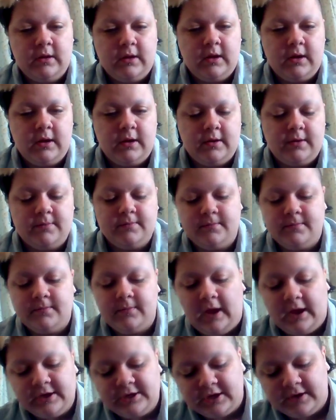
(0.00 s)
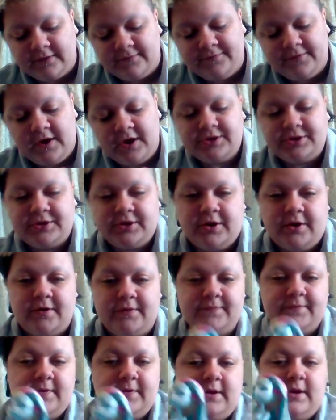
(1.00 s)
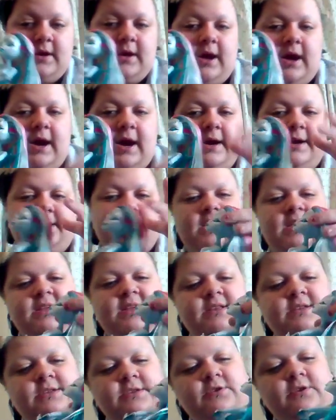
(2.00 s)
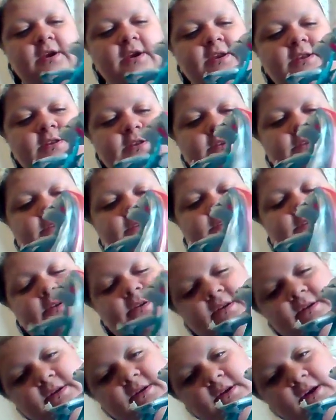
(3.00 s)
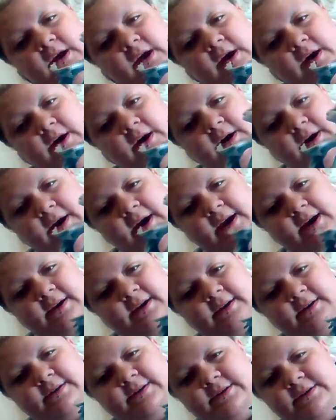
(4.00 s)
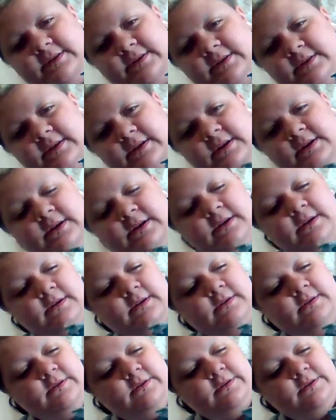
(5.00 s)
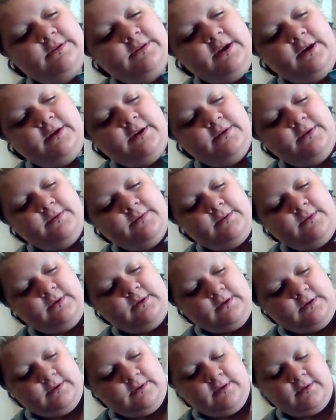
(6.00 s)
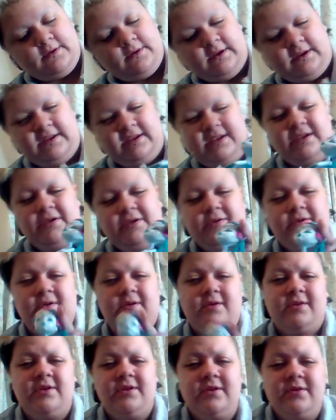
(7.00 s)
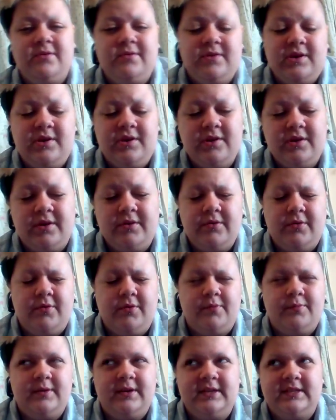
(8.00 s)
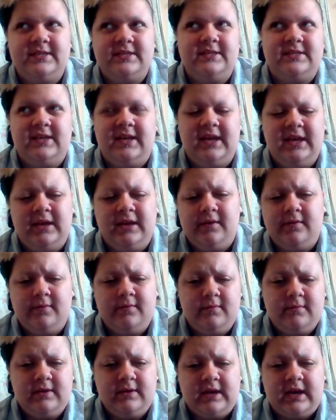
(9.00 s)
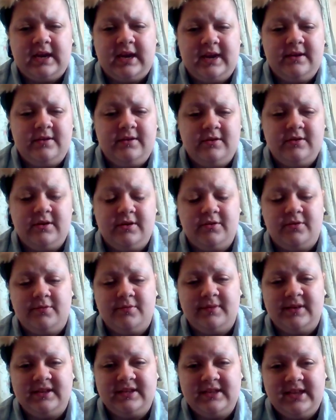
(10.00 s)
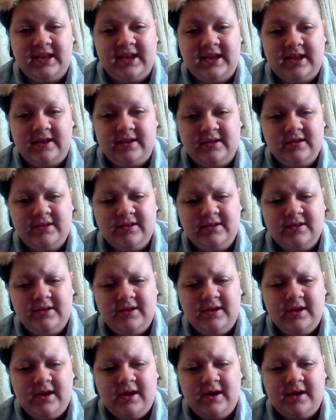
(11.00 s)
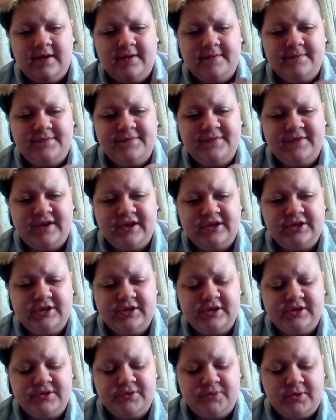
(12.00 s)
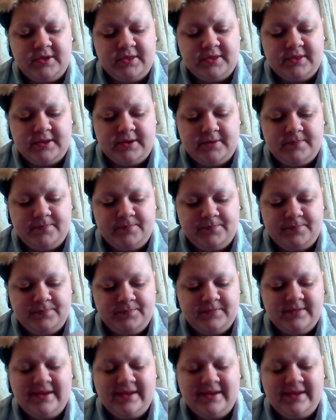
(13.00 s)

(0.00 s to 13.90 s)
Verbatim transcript: Um, actually, first off, I did straighten her hair, so you, know, you, you don't normally see again you don't normally see um, fishes with um,